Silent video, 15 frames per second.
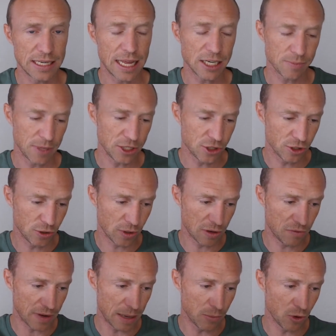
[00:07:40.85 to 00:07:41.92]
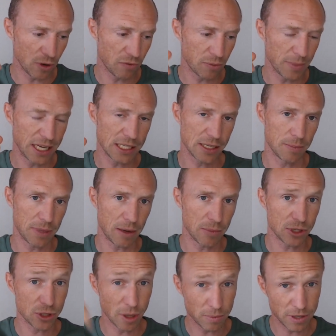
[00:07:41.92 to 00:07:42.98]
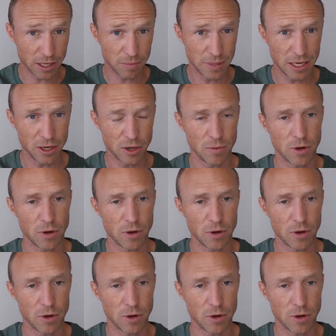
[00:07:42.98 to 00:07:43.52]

As mentioned, you can find more information about my top recommended